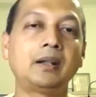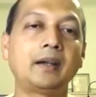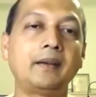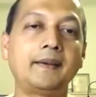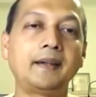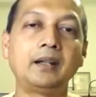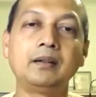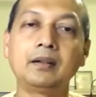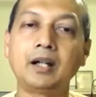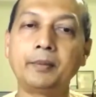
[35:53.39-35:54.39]
and
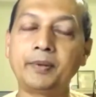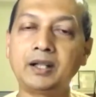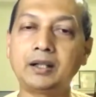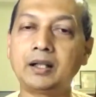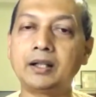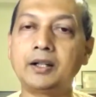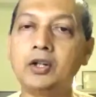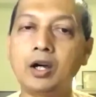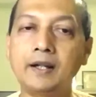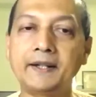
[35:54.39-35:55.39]
then aparigraha,
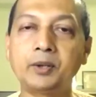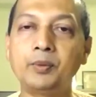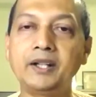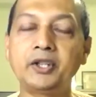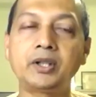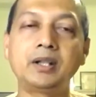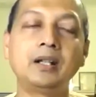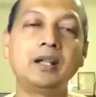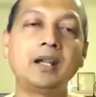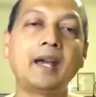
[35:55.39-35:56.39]
non-accumulation;
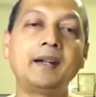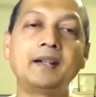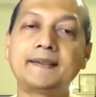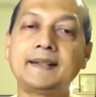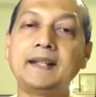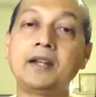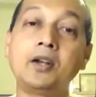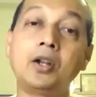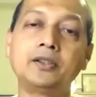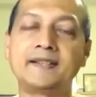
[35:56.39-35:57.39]
and asteya,
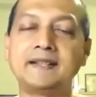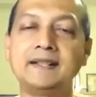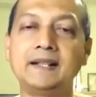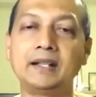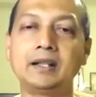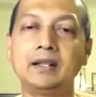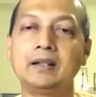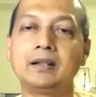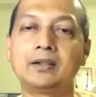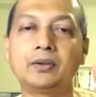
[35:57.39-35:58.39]
non-stealing.
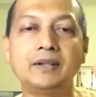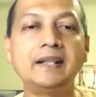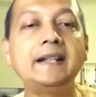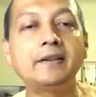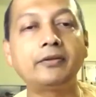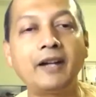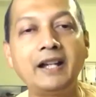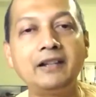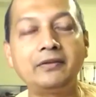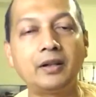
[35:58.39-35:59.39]
So these 5